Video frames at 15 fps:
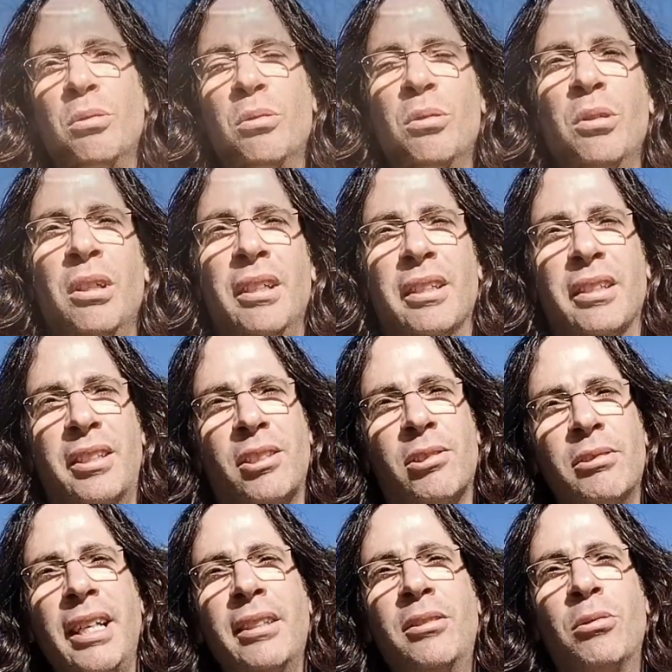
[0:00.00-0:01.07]
to
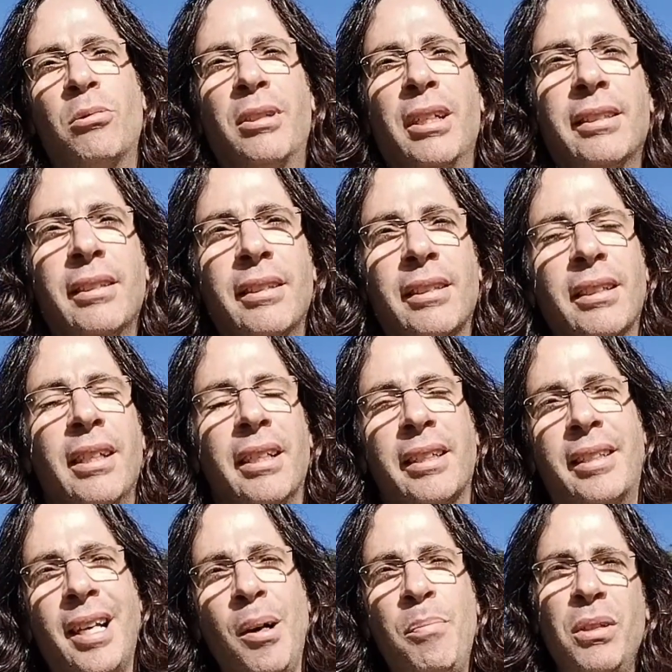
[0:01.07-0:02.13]
create together
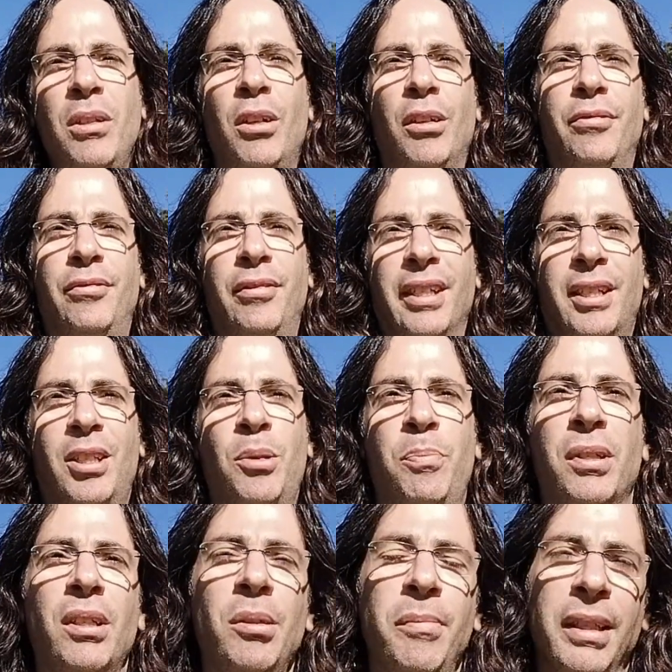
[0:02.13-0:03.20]
a couple of
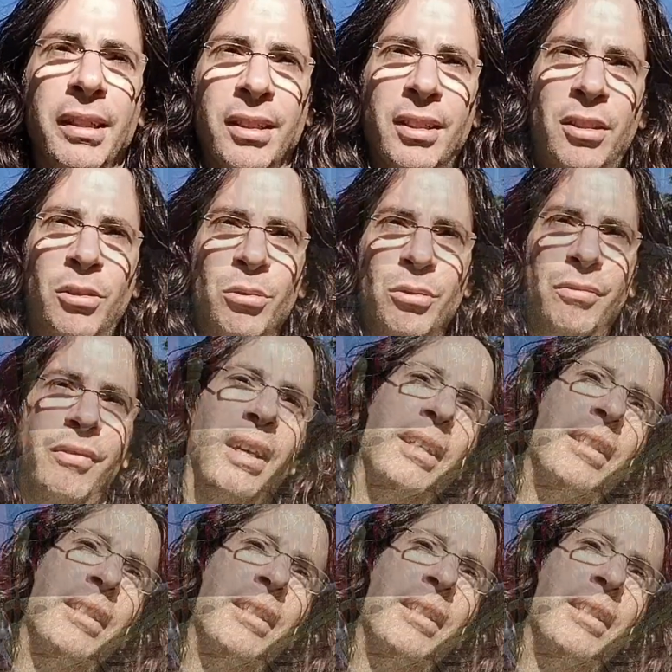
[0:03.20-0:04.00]
experiments to